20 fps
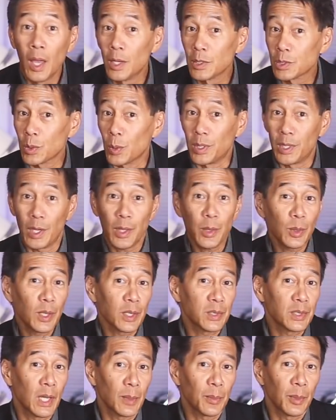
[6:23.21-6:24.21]
So another
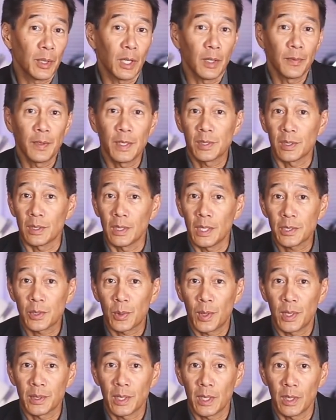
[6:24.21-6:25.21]
example of a
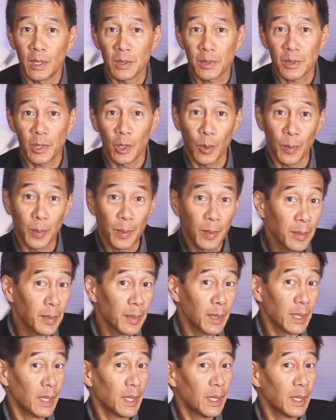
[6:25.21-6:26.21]
celestron telescope
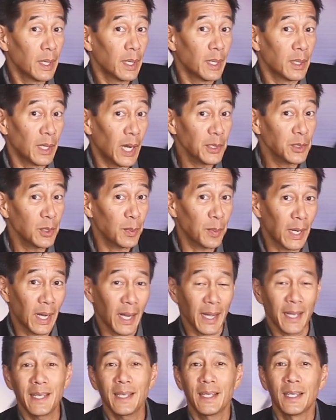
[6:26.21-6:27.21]
not to
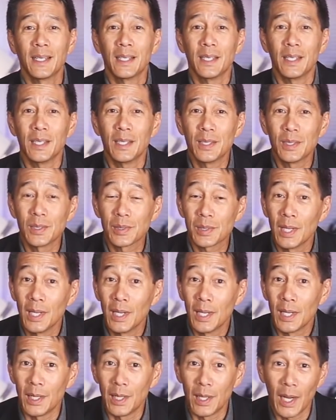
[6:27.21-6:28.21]
buy is
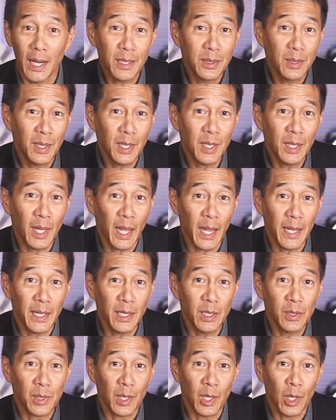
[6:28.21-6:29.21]

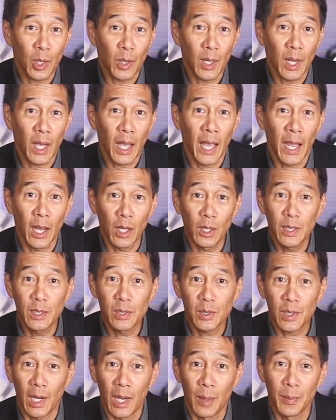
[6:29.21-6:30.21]
1980s era Halley's
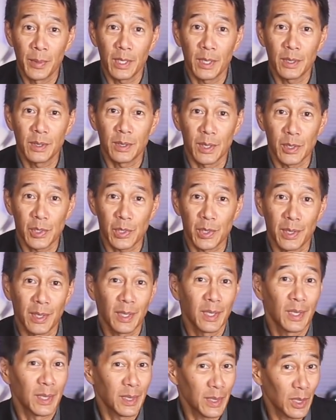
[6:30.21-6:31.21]
Comet
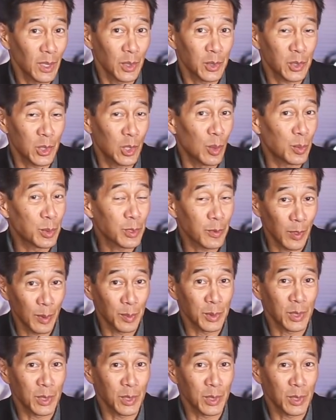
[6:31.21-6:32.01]
Edition telescopes from